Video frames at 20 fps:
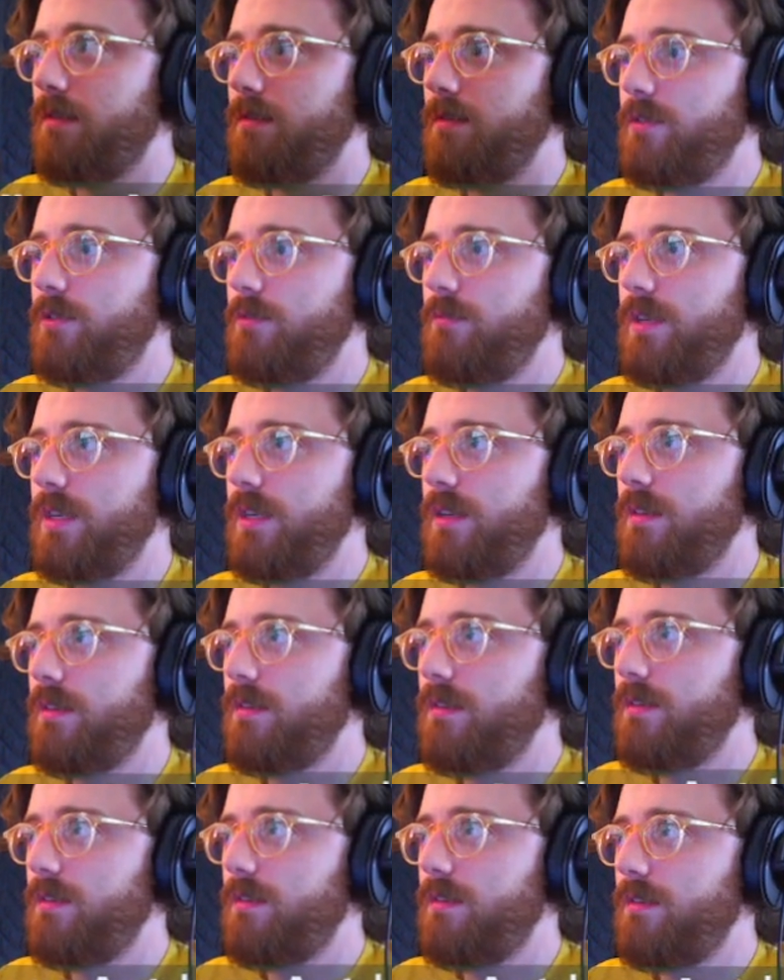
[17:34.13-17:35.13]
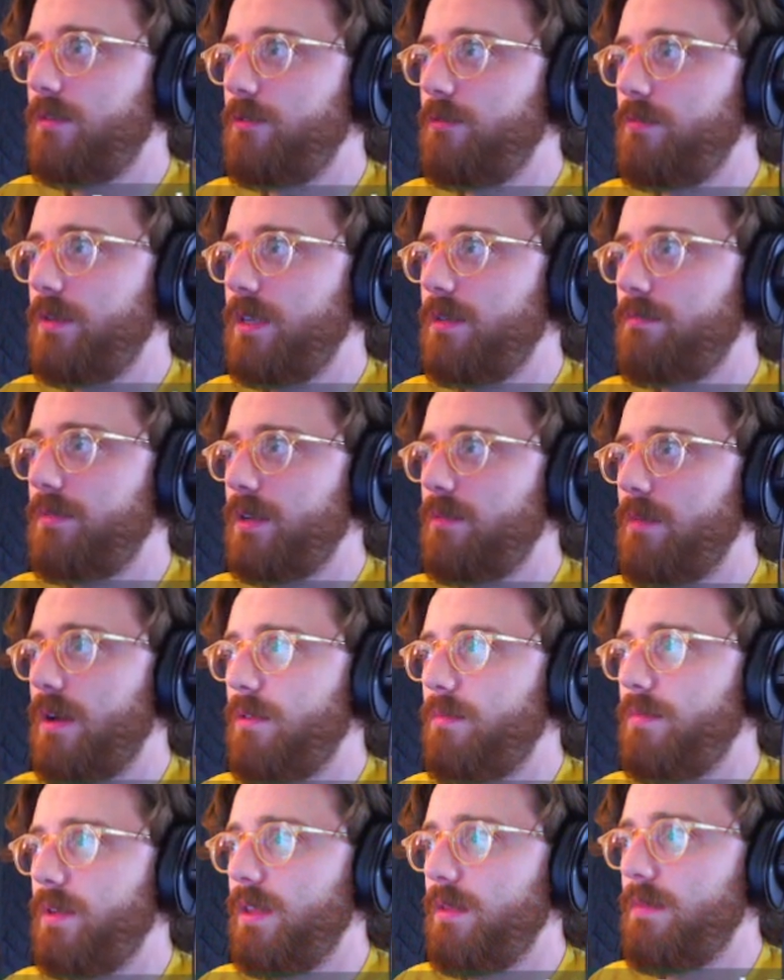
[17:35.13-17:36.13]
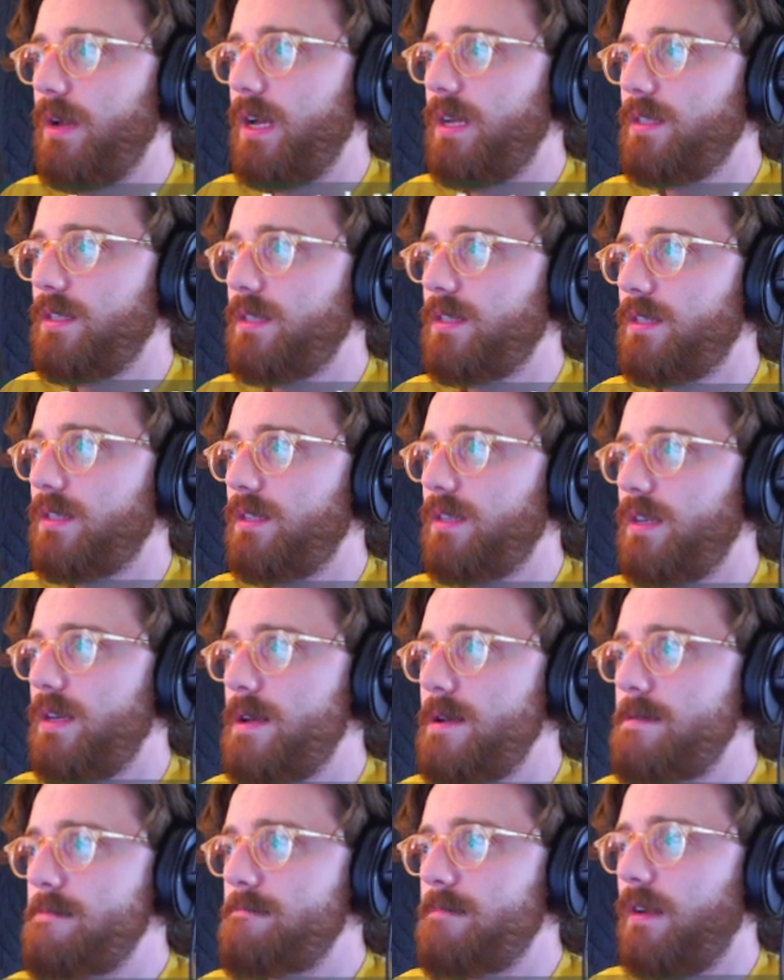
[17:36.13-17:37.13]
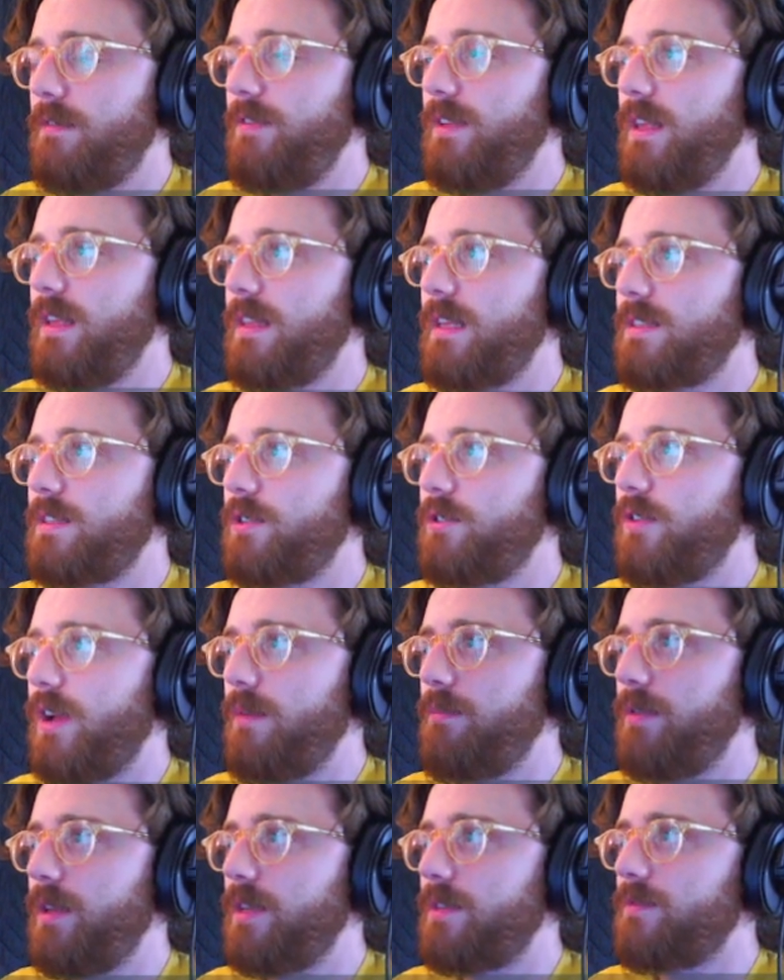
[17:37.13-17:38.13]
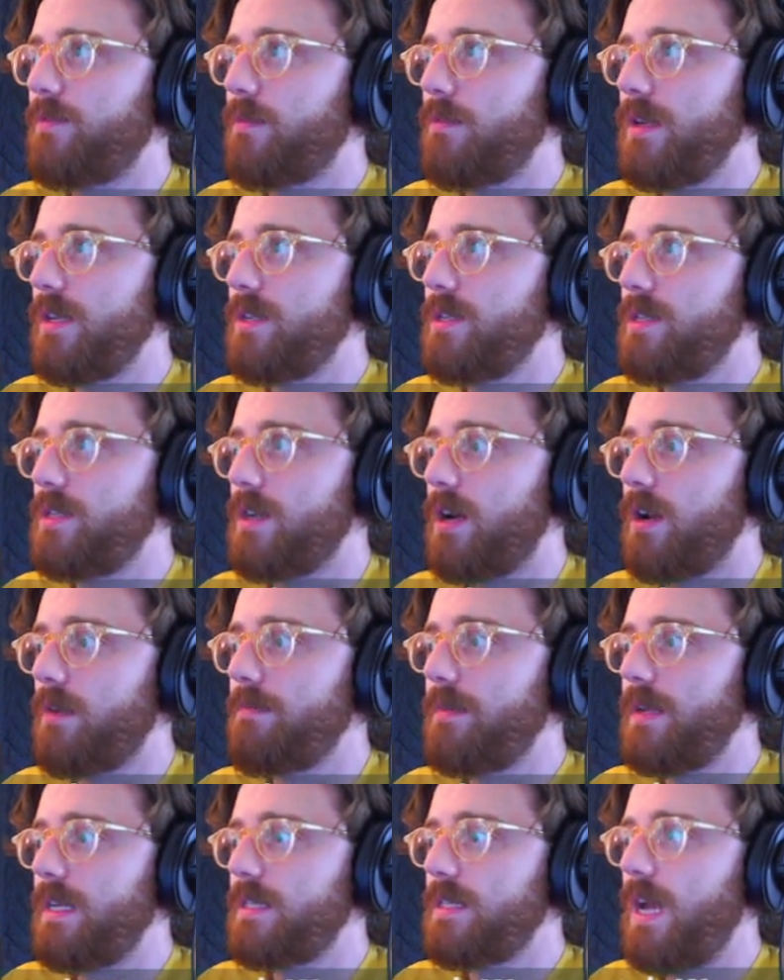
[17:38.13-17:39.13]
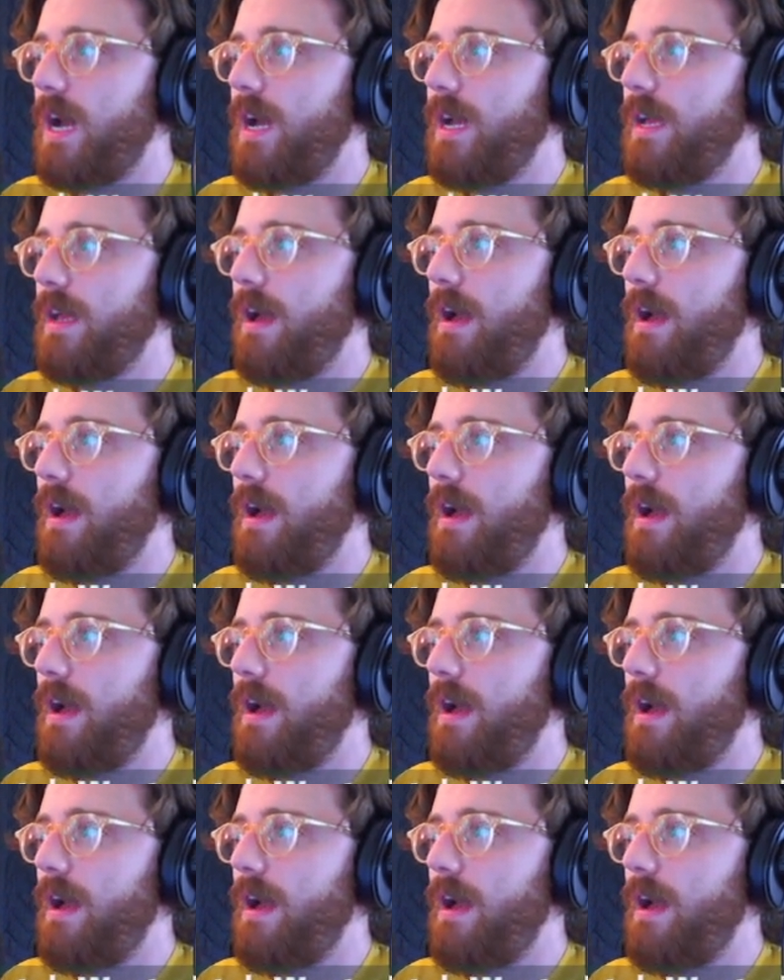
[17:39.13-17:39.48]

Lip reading: Too big. Too big, big mouth Billy bass. I feel like that's a great place for me to start because I